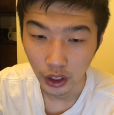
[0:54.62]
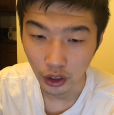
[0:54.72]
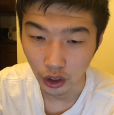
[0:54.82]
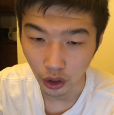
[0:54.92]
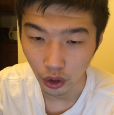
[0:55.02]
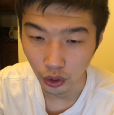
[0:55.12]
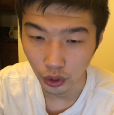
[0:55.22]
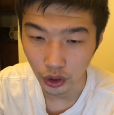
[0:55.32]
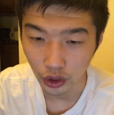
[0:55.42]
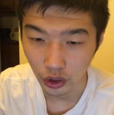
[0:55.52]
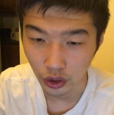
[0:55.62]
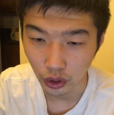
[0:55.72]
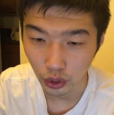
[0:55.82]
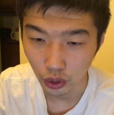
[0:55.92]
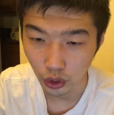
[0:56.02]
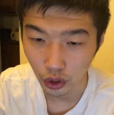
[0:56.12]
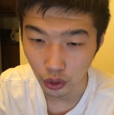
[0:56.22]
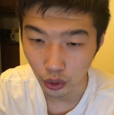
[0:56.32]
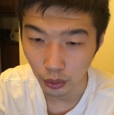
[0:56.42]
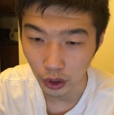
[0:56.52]
The origin is also
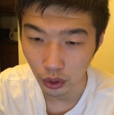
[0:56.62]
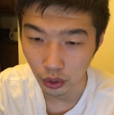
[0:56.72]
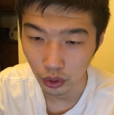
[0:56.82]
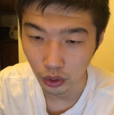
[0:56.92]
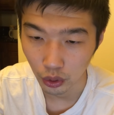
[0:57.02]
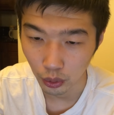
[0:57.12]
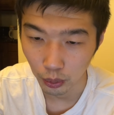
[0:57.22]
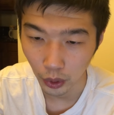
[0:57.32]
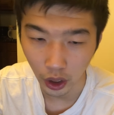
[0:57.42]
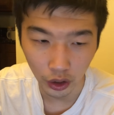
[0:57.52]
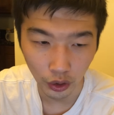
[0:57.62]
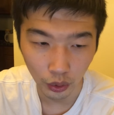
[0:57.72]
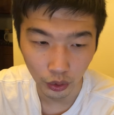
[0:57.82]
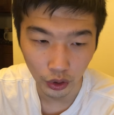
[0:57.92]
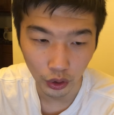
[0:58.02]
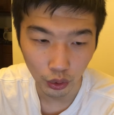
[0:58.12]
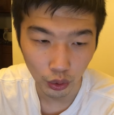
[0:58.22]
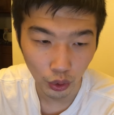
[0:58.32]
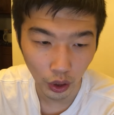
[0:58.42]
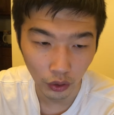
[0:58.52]
attributed to Bard on the
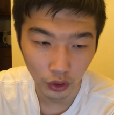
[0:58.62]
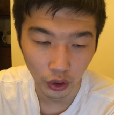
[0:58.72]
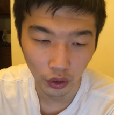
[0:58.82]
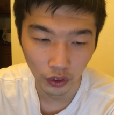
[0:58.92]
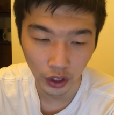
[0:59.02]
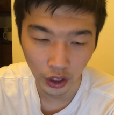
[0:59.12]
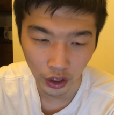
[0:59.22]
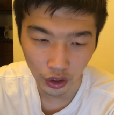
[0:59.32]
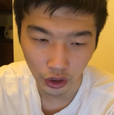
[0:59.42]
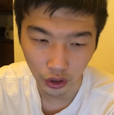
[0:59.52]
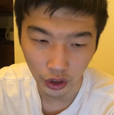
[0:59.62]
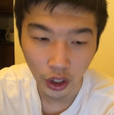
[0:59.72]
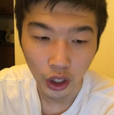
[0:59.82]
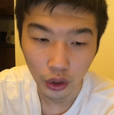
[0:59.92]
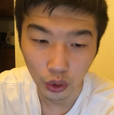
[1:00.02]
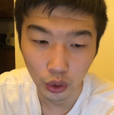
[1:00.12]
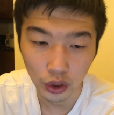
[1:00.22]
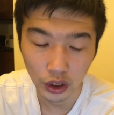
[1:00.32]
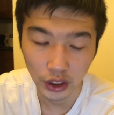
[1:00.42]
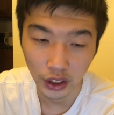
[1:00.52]
travel of ancient
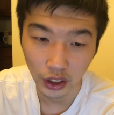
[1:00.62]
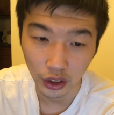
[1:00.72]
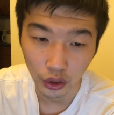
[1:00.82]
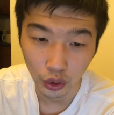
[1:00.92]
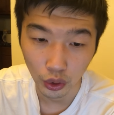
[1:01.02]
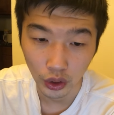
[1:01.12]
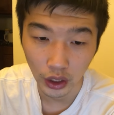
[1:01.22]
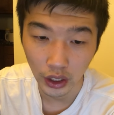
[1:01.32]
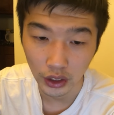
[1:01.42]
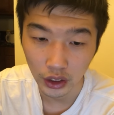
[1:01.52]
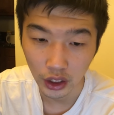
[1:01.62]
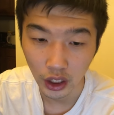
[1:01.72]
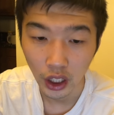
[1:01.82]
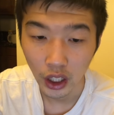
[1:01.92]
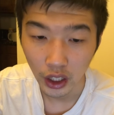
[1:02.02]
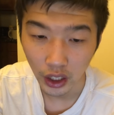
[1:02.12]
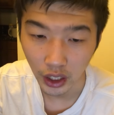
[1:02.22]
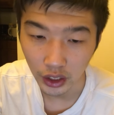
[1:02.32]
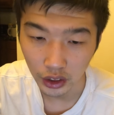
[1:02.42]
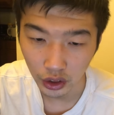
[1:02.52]
northern India known as
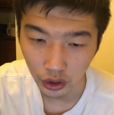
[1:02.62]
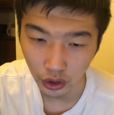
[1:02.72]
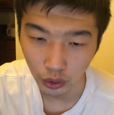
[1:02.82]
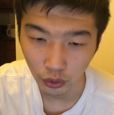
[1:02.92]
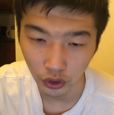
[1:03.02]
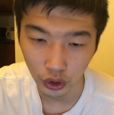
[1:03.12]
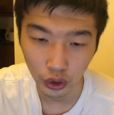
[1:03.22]
Kaskar for